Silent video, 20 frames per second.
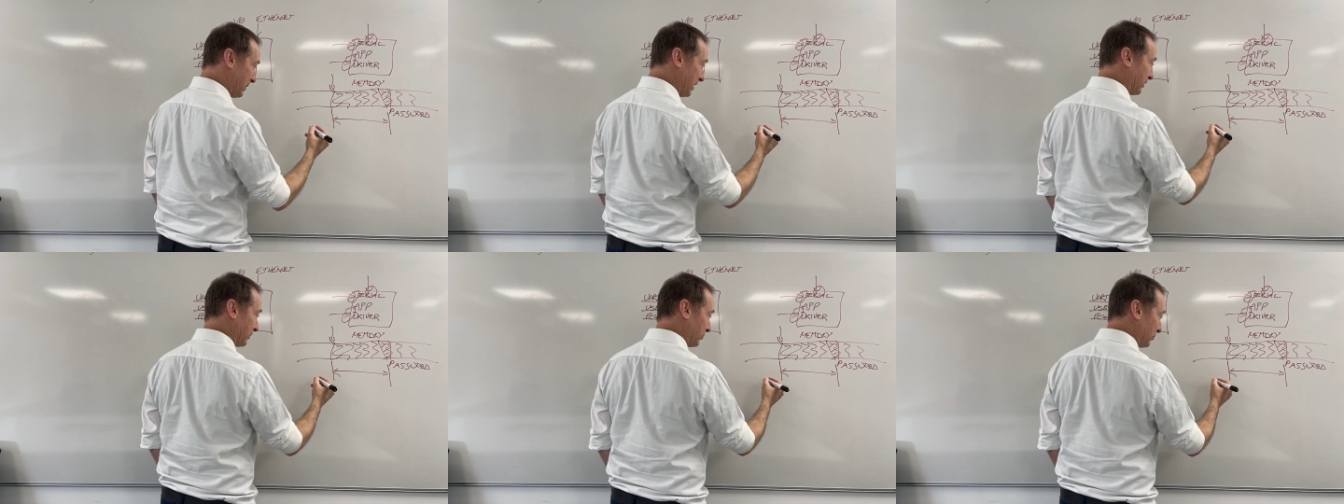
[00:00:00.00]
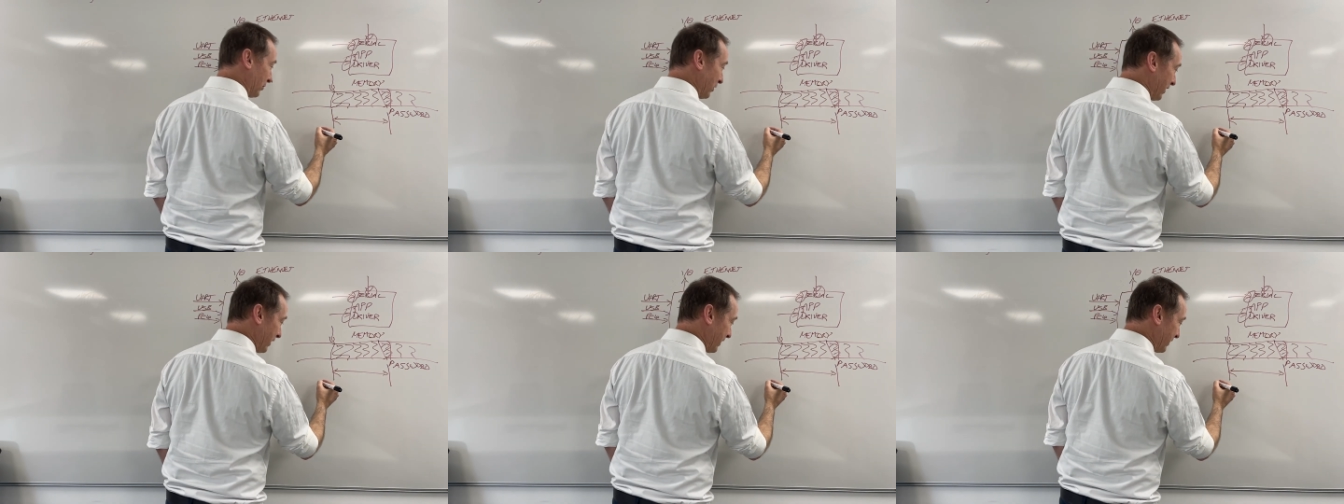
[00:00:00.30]
an
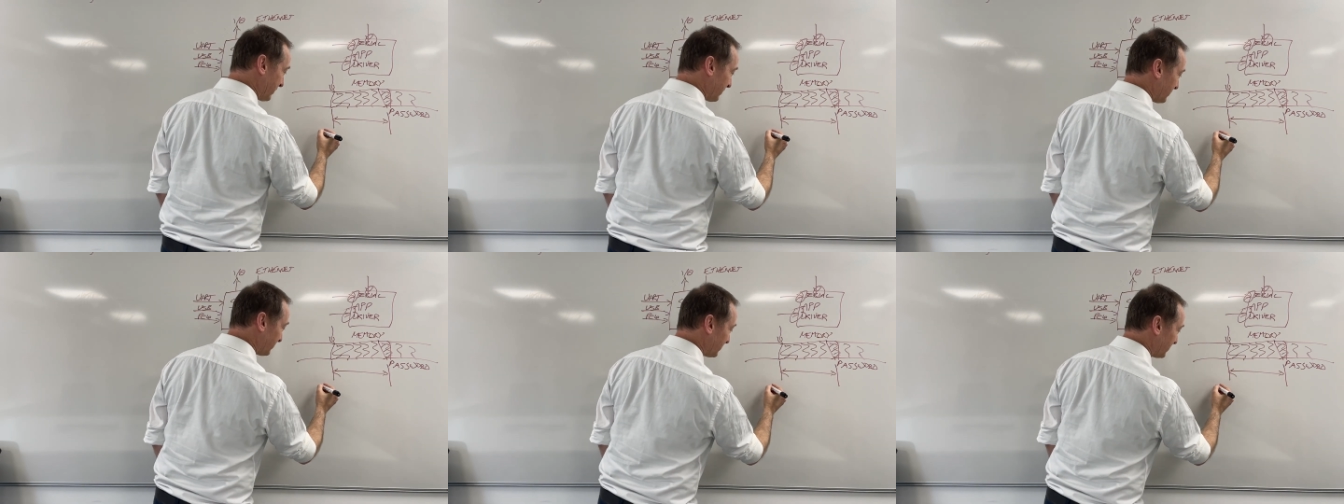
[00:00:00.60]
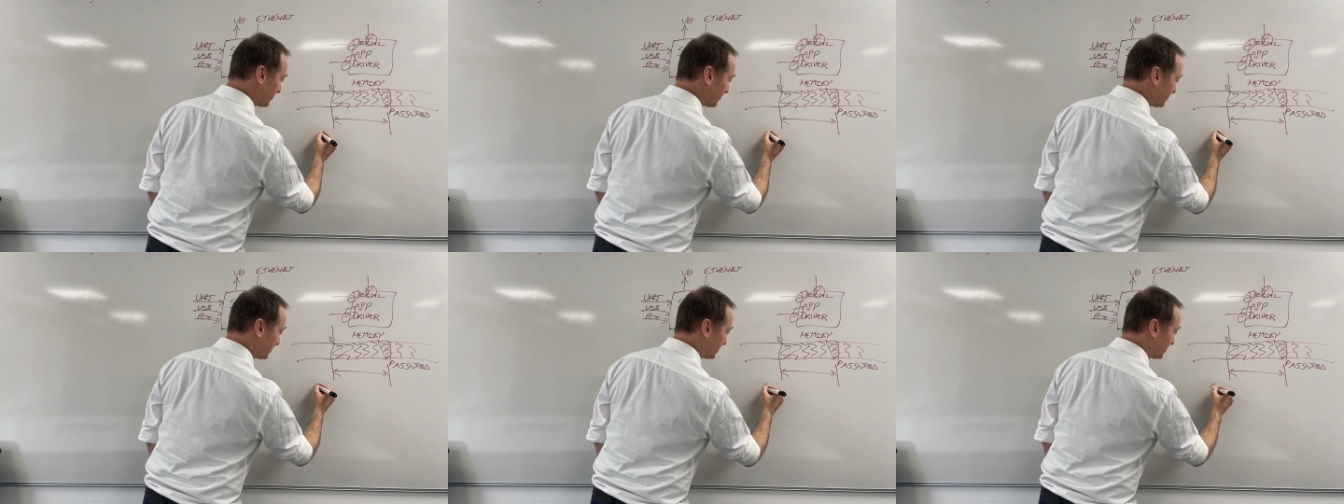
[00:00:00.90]
array,
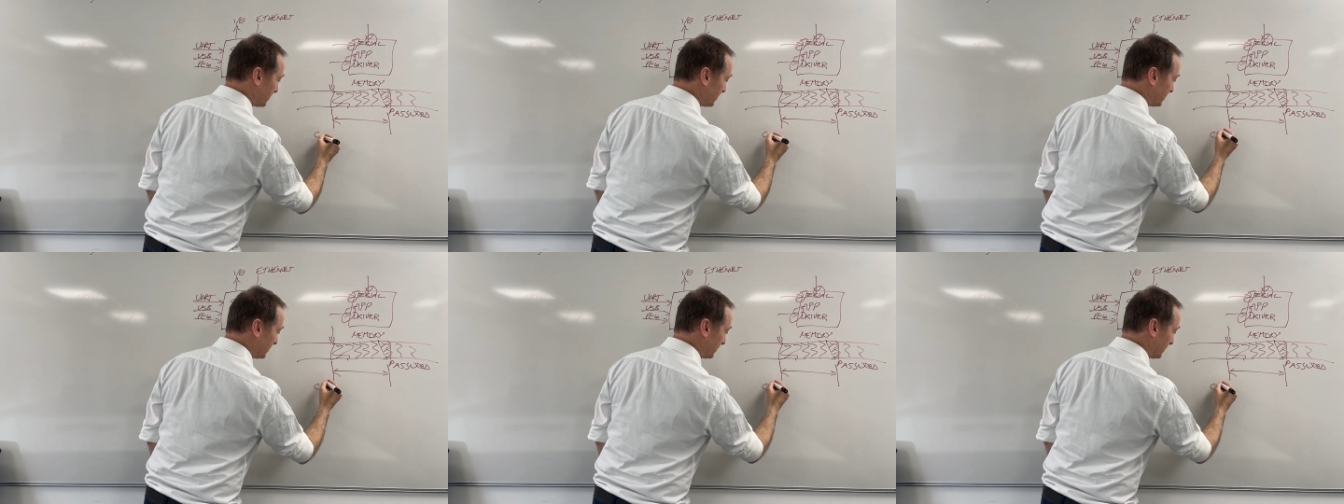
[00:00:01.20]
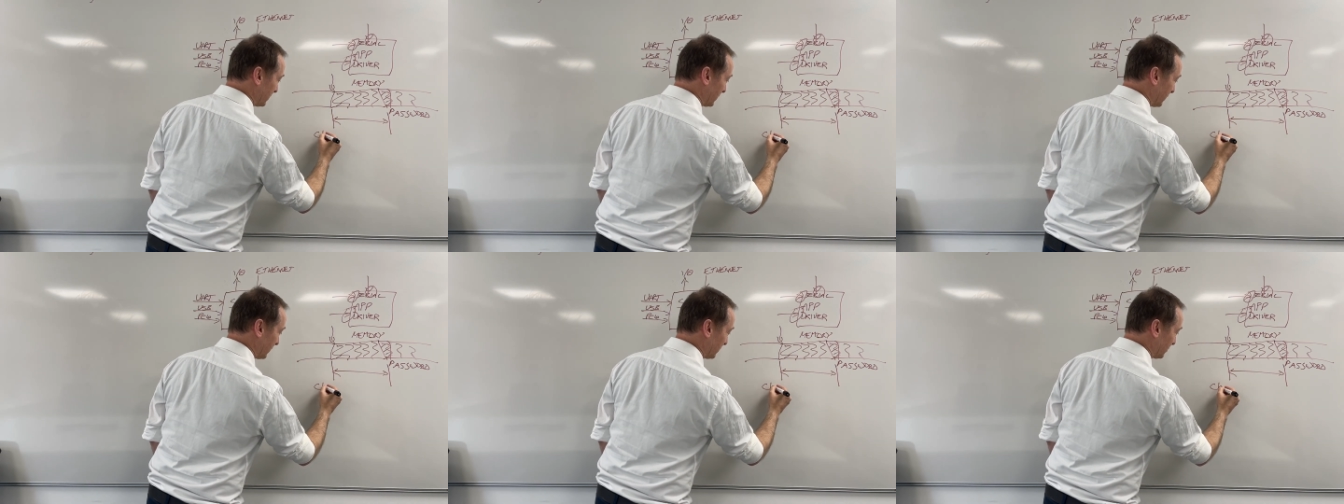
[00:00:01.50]
you
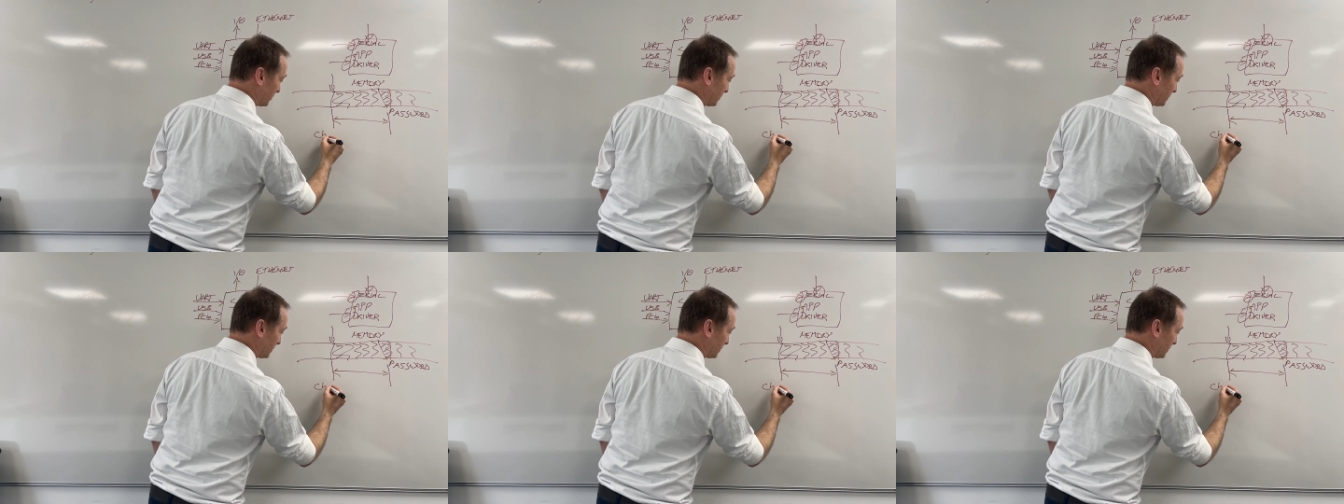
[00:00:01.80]
know,